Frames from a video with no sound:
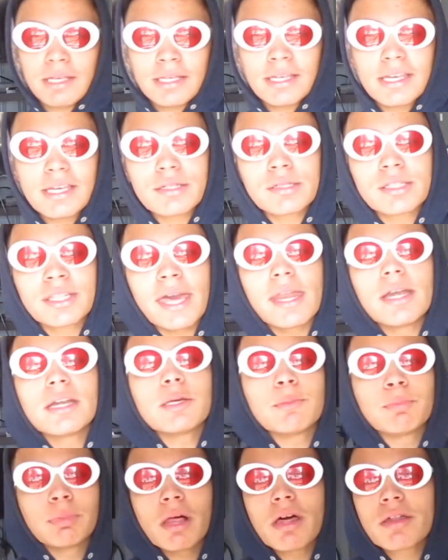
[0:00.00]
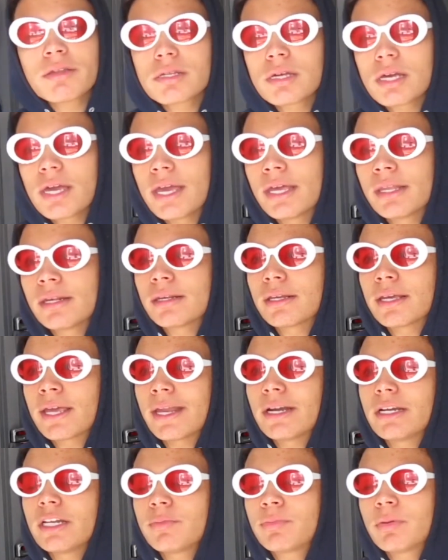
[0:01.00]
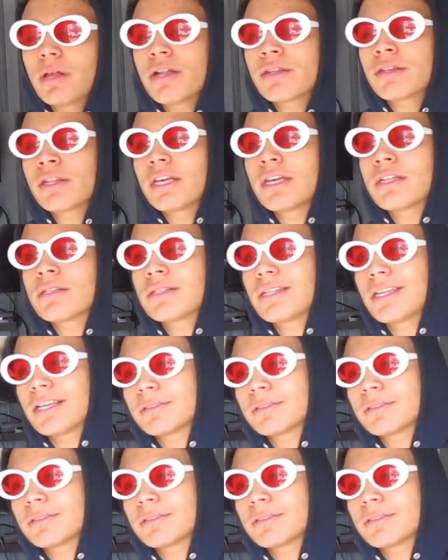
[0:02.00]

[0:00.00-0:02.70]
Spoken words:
is Kennedy Plaza, and Kennedy Plaza is like